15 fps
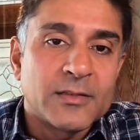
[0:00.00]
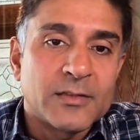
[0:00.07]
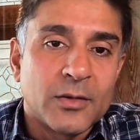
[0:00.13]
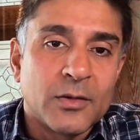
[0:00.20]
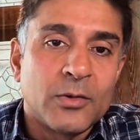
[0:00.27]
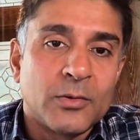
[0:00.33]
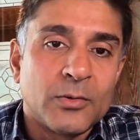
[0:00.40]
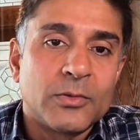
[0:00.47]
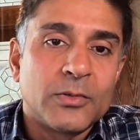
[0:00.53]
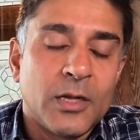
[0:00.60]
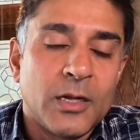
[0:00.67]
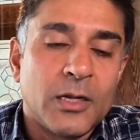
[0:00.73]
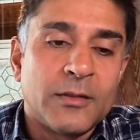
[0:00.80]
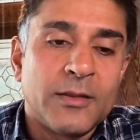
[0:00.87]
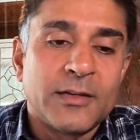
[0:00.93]
And so
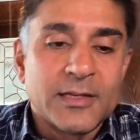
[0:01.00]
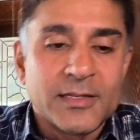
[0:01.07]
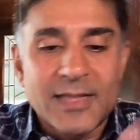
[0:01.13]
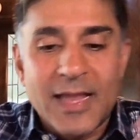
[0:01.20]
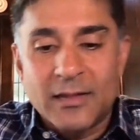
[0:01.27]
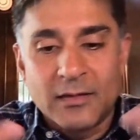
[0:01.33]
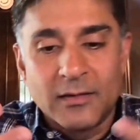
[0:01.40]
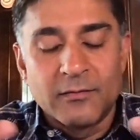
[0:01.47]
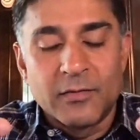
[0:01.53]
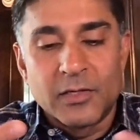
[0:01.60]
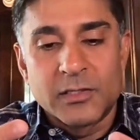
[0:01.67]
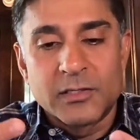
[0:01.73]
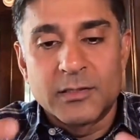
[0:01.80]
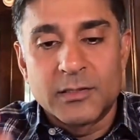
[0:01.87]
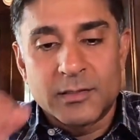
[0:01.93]
there is that
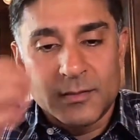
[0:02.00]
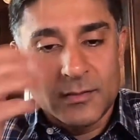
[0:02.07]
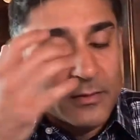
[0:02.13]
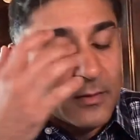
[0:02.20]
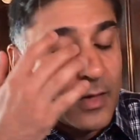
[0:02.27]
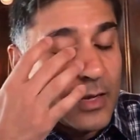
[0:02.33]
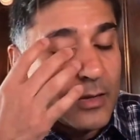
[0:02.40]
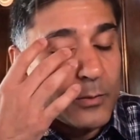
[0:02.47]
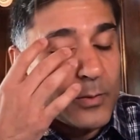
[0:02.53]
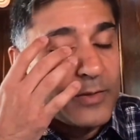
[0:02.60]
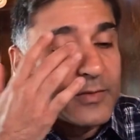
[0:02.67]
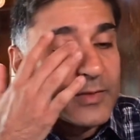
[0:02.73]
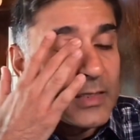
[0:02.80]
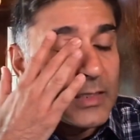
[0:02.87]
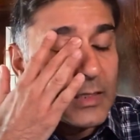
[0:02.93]
convergence
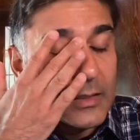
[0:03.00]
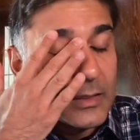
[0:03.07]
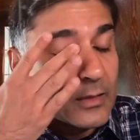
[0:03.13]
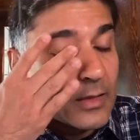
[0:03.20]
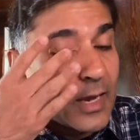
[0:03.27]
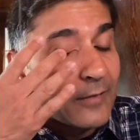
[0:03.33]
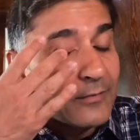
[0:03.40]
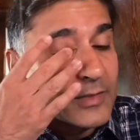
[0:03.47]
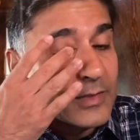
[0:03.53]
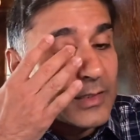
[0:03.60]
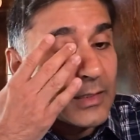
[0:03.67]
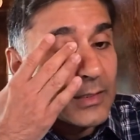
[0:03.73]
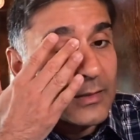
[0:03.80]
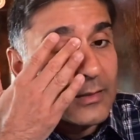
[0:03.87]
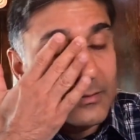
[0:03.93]
I've
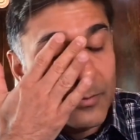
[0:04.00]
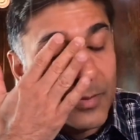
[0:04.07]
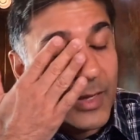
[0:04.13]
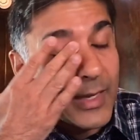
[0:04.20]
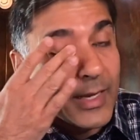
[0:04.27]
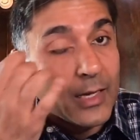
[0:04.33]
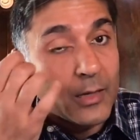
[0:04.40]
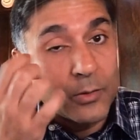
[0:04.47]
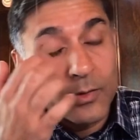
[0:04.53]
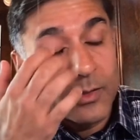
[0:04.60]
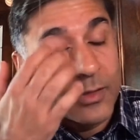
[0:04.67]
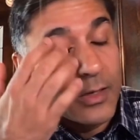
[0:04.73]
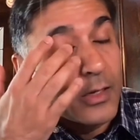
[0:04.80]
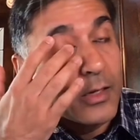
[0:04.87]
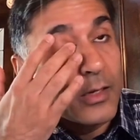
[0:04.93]
seen play out,
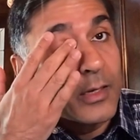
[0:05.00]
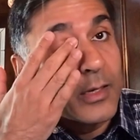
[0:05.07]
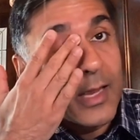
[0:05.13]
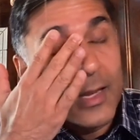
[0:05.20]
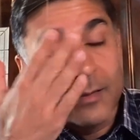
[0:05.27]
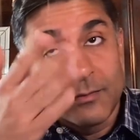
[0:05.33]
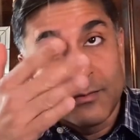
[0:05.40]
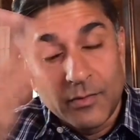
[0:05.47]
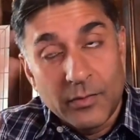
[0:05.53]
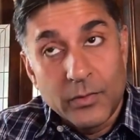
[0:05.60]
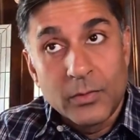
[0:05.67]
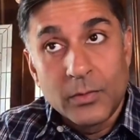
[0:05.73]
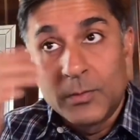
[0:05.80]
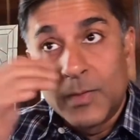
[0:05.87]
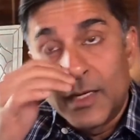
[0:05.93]
again,
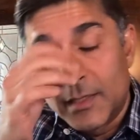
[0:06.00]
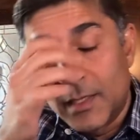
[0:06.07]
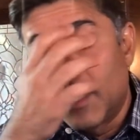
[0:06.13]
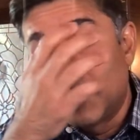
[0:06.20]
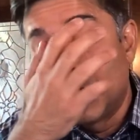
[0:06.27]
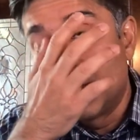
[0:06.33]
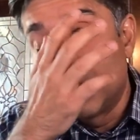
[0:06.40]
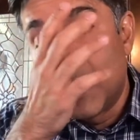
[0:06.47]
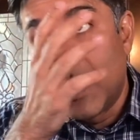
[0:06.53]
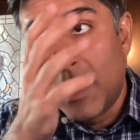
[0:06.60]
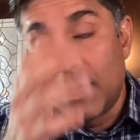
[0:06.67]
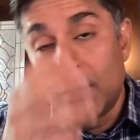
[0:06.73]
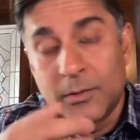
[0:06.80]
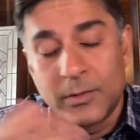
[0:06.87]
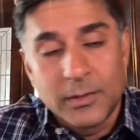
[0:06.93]
through my time with
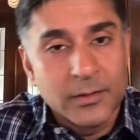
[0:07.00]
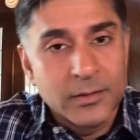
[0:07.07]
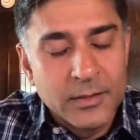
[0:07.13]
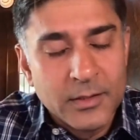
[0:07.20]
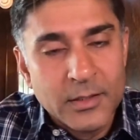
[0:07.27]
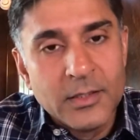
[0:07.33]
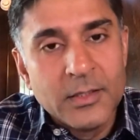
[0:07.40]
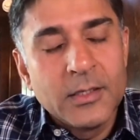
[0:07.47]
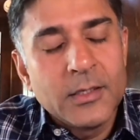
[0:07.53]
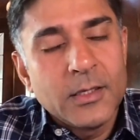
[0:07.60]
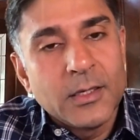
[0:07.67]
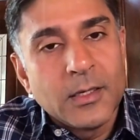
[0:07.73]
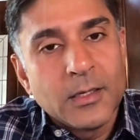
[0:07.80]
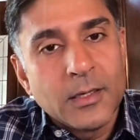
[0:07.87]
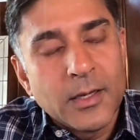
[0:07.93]
Mineo
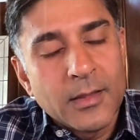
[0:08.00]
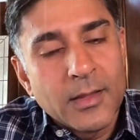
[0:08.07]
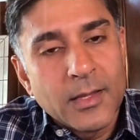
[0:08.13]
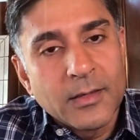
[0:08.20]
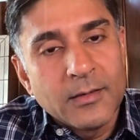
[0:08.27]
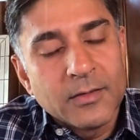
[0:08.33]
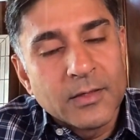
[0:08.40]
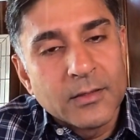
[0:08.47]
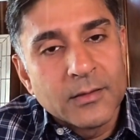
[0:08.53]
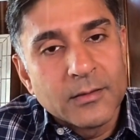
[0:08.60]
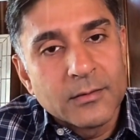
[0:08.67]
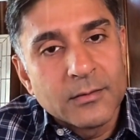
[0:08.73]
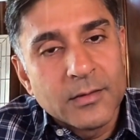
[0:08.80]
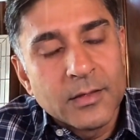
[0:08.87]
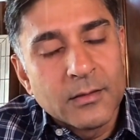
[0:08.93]
and then
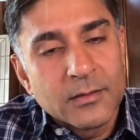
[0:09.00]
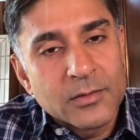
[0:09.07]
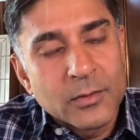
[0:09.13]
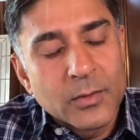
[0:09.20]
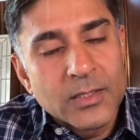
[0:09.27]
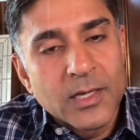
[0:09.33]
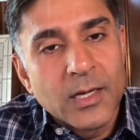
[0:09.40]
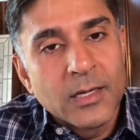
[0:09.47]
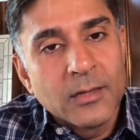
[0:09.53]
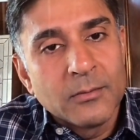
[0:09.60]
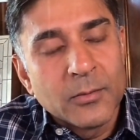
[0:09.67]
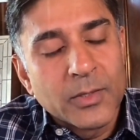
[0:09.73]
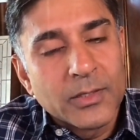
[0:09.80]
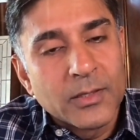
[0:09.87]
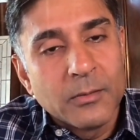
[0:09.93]
even in the short
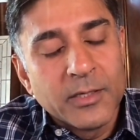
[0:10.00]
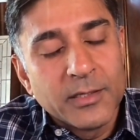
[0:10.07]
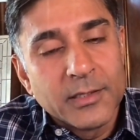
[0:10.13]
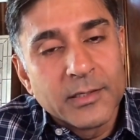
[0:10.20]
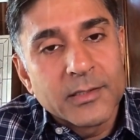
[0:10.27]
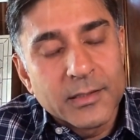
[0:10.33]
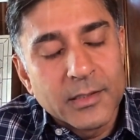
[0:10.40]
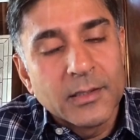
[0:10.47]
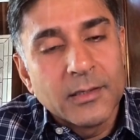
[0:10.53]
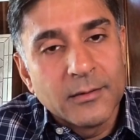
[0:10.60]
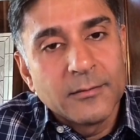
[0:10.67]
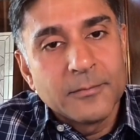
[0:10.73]
time with WERC.